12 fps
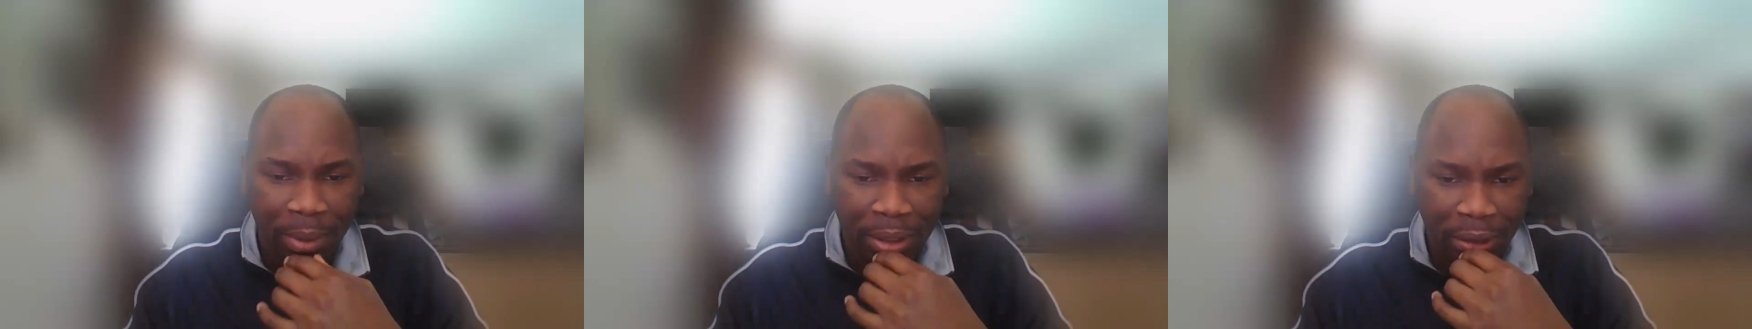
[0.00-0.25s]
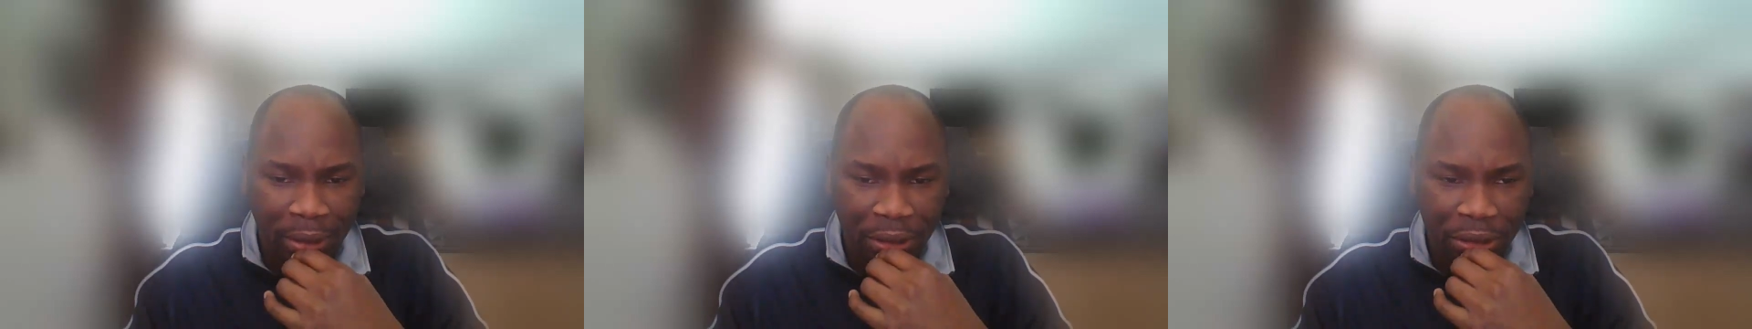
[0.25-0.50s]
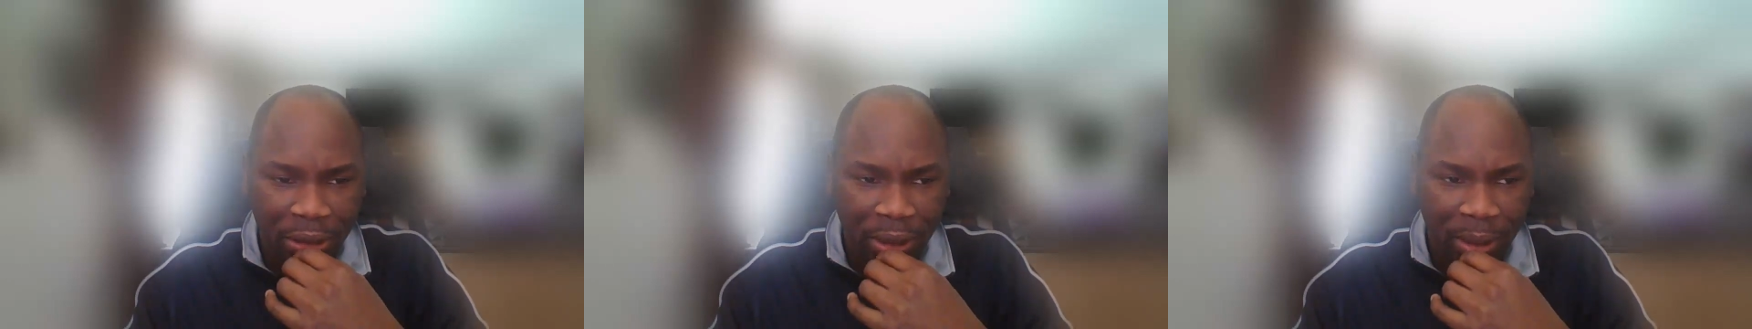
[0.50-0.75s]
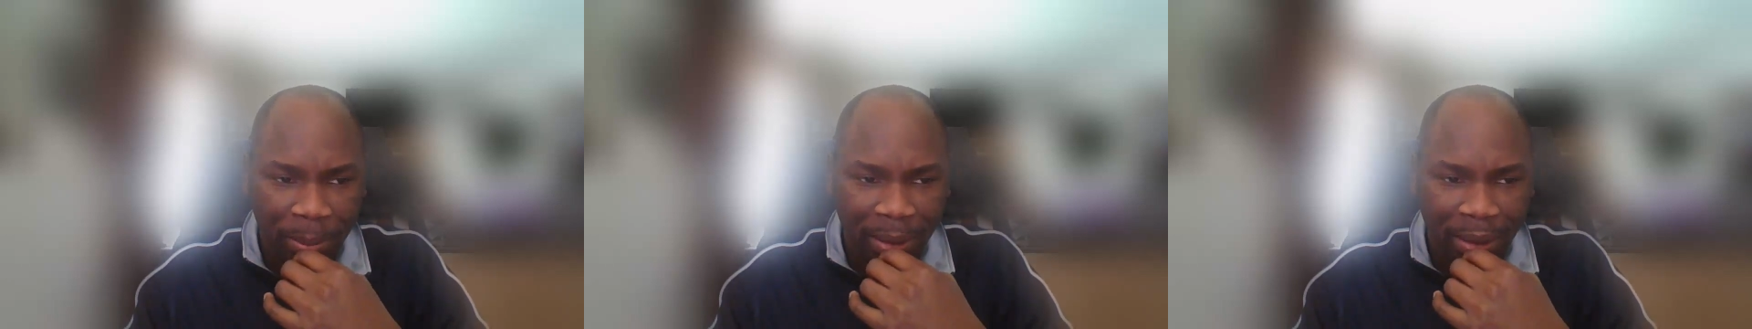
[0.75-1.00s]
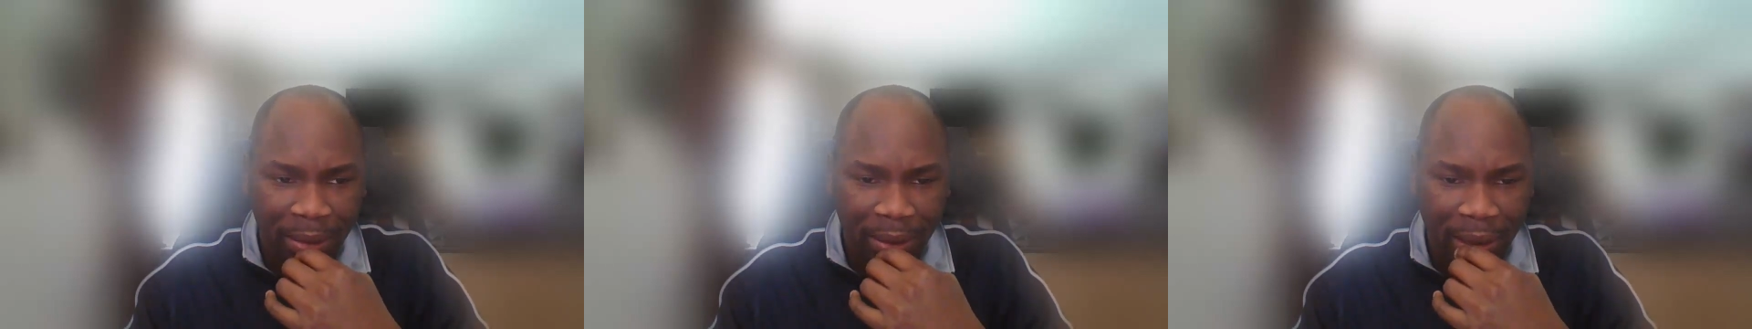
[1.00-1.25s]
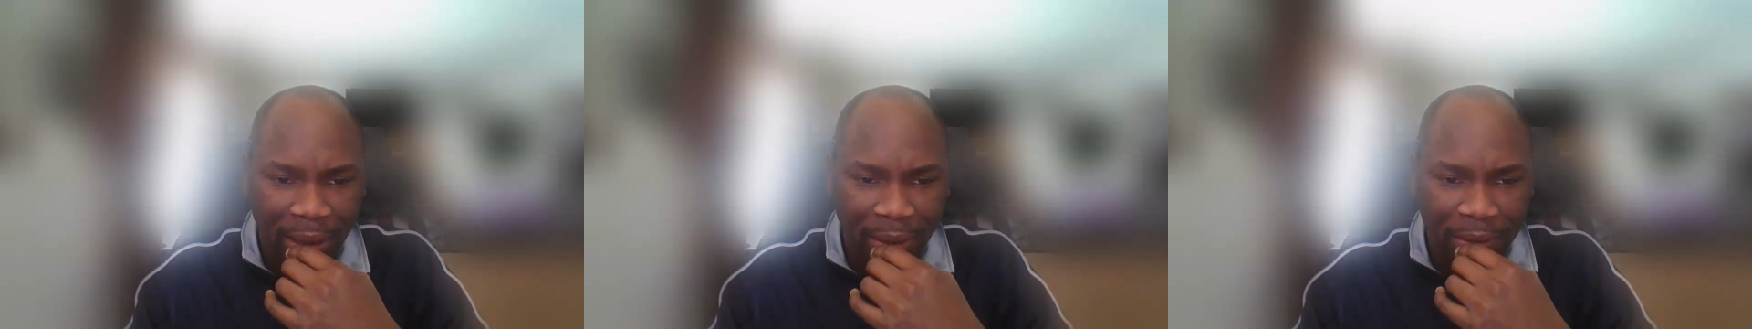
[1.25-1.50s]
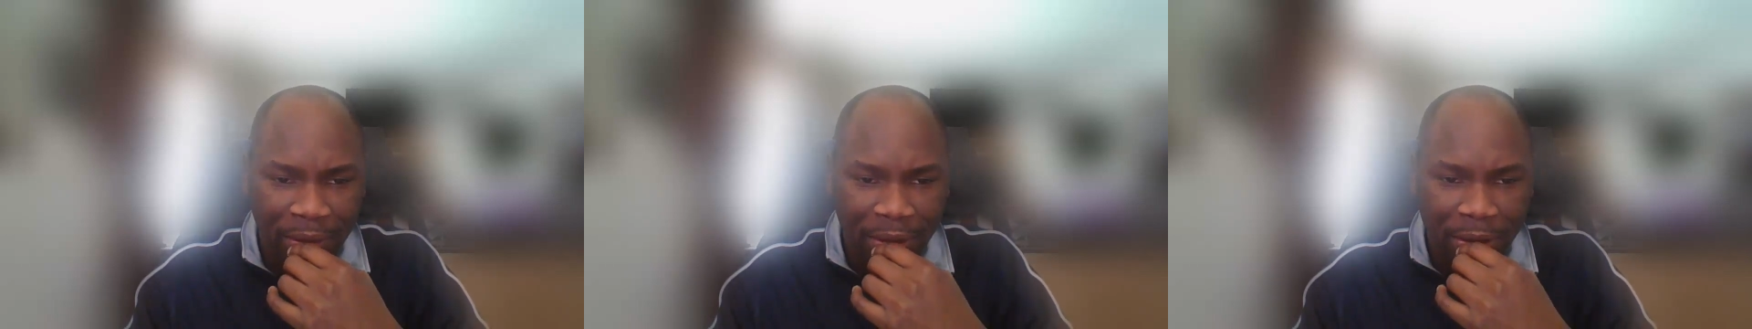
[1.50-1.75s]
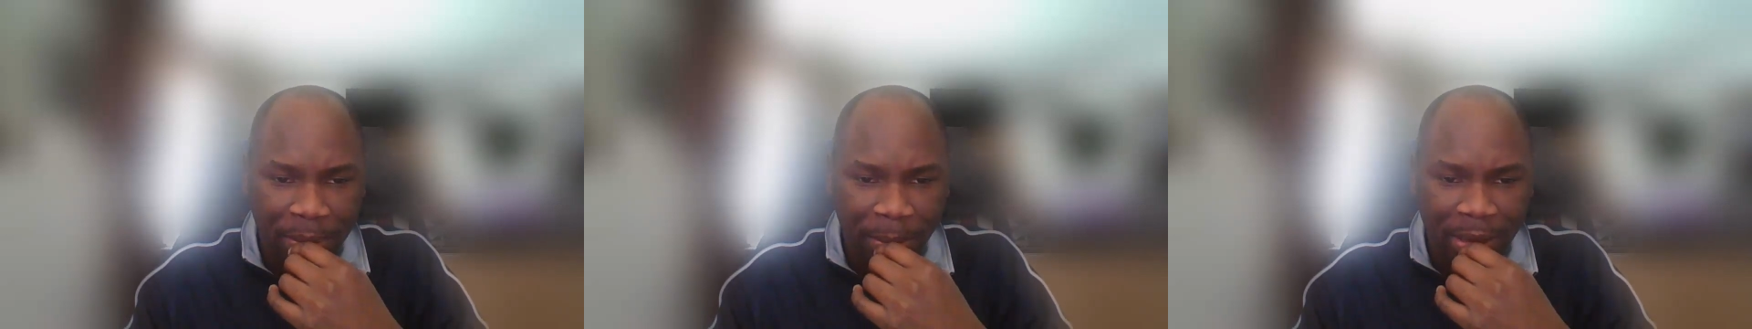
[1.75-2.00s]
indication about how it
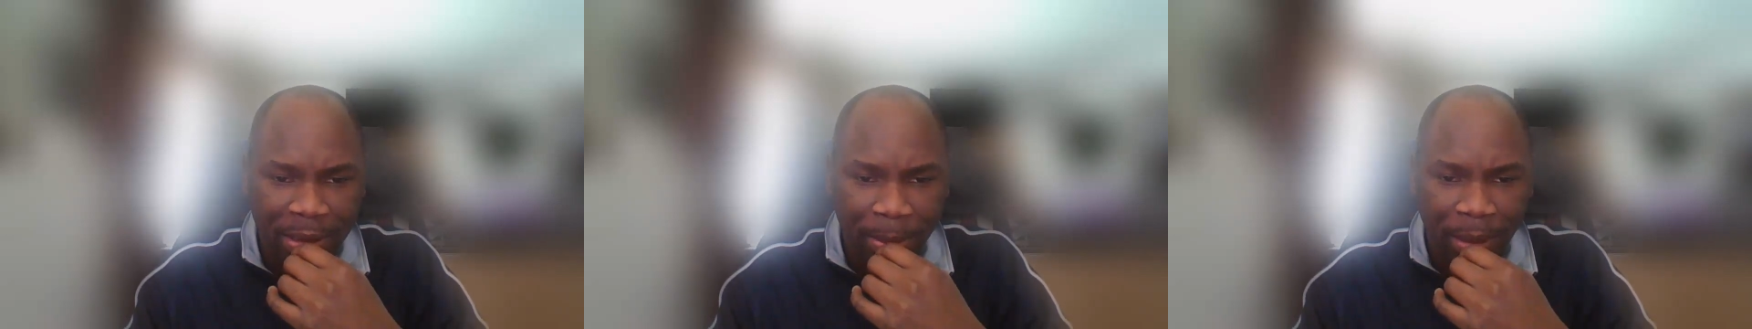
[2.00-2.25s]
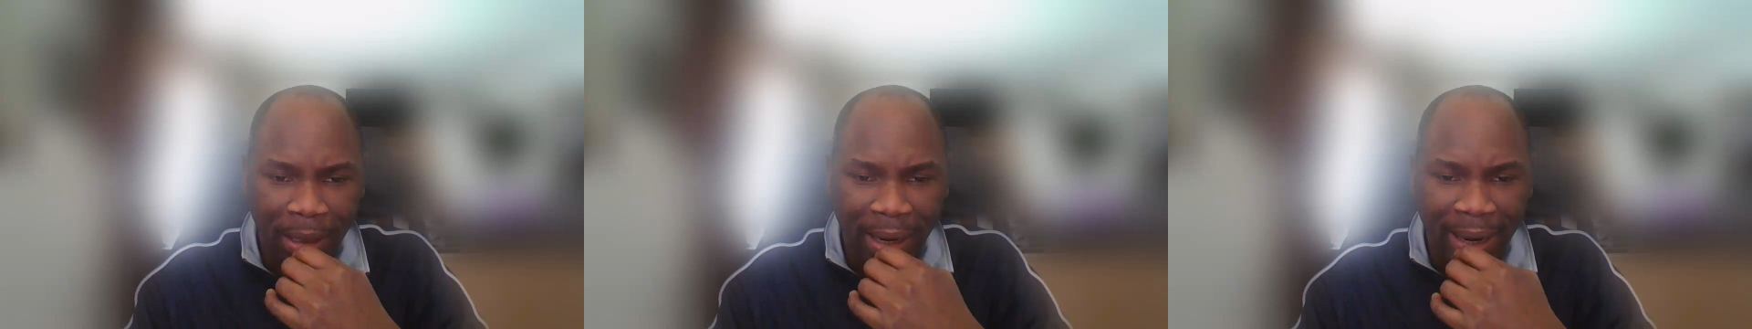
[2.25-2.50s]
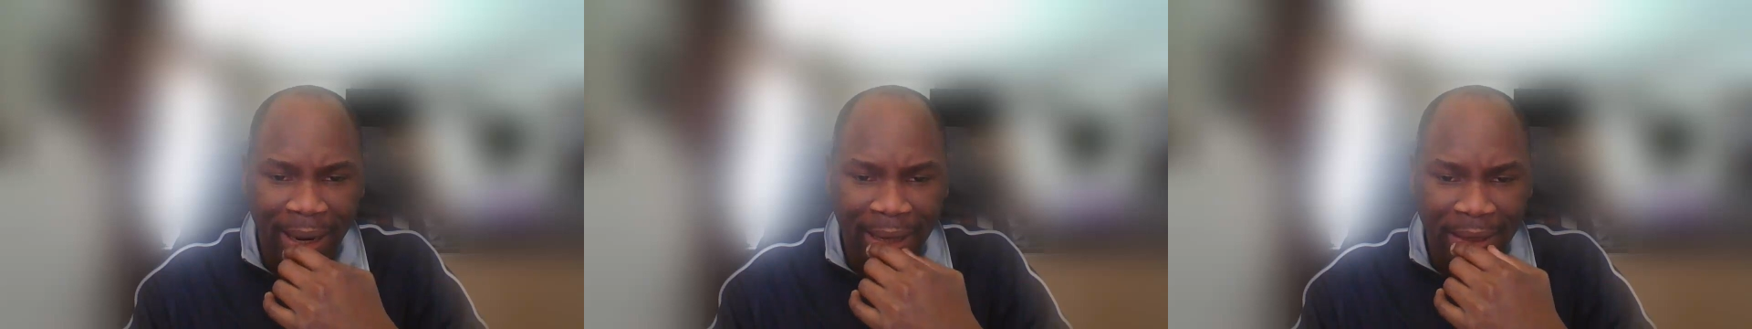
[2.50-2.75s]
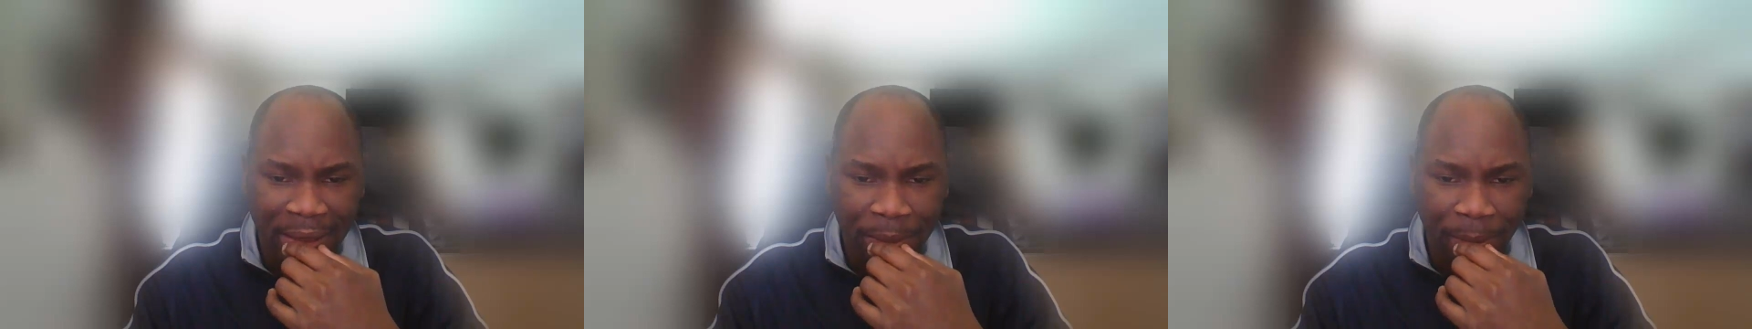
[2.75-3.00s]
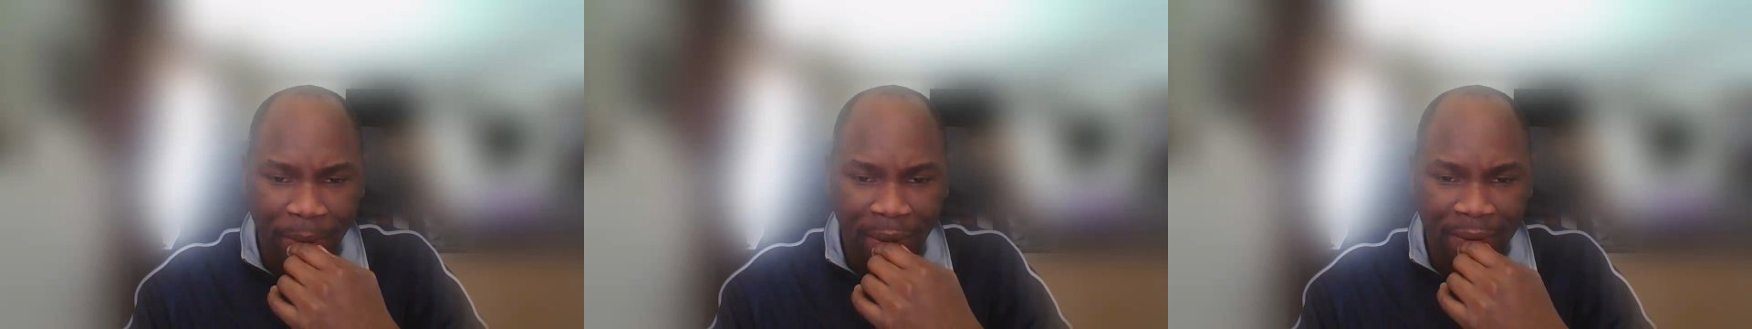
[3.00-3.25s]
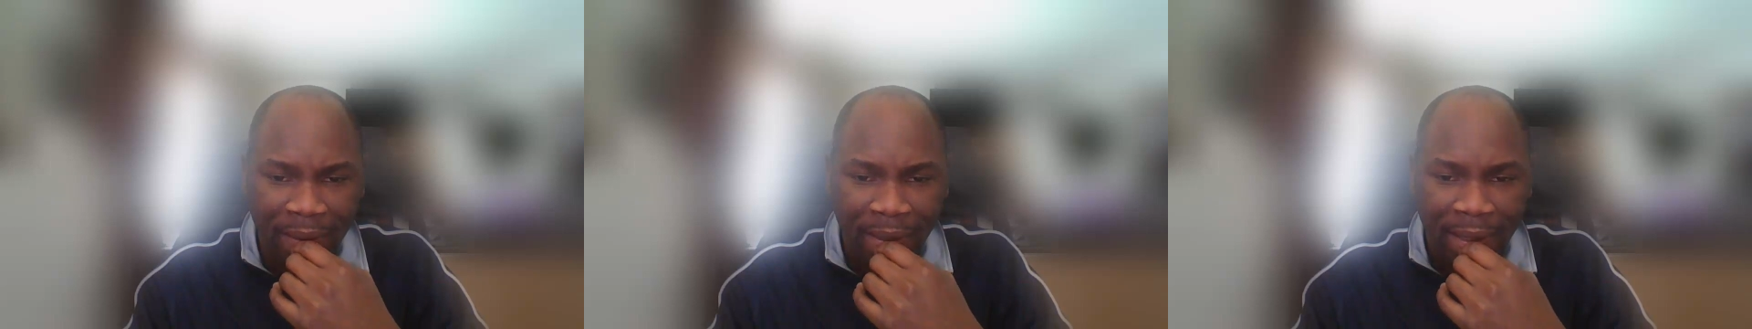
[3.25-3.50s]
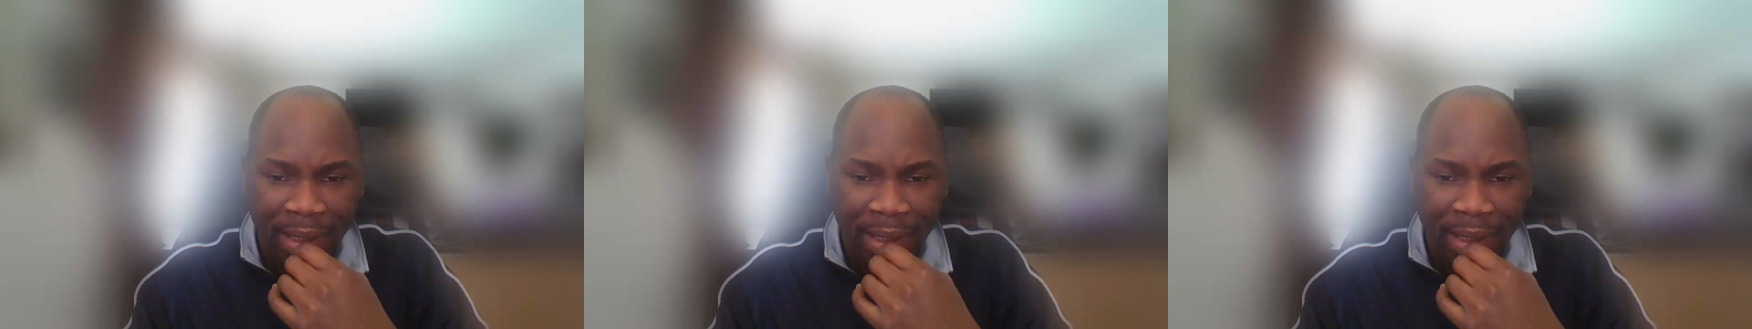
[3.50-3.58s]
is metabolized, but